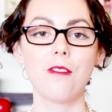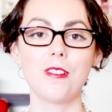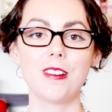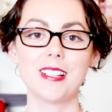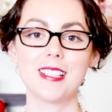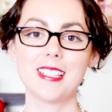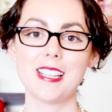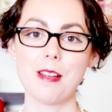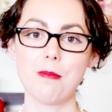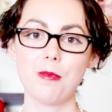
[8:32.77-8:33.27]
For
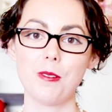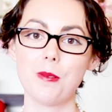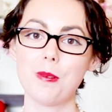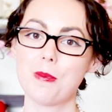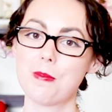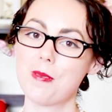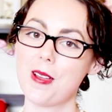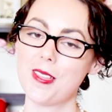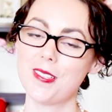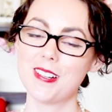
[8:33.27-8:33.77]
example,
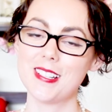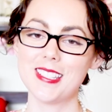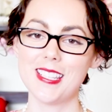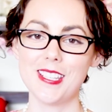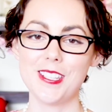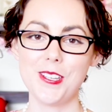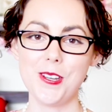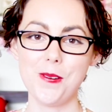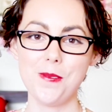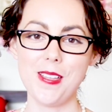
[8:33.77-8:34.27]
with brother and
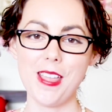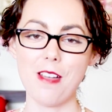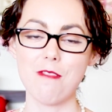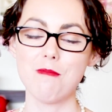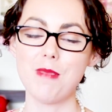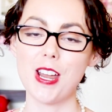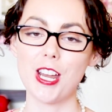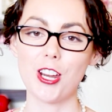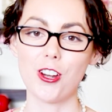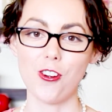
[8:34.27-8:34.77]
sister, we have
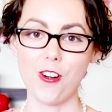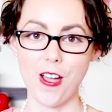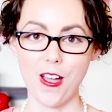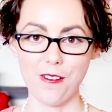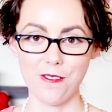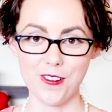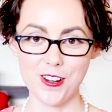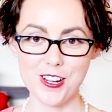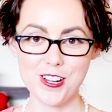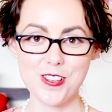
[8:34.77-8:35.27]
Mary
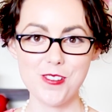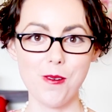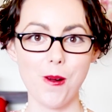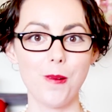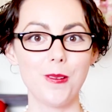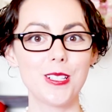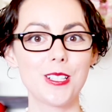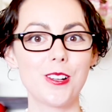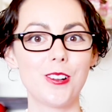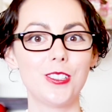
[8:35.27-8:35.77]
Crawford, who
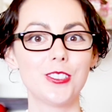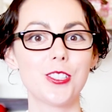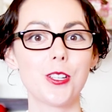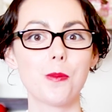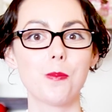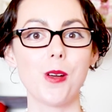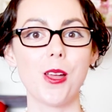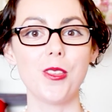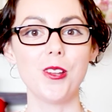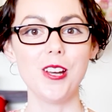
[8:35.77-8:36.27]
always calls her
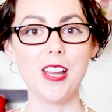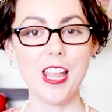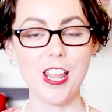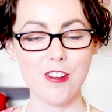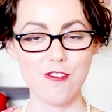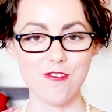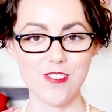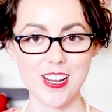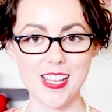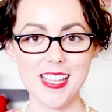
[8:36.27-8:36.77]
brother
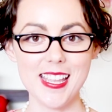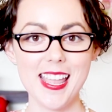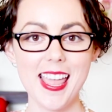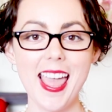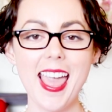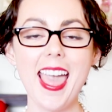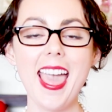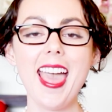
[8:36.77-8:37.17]
Henry.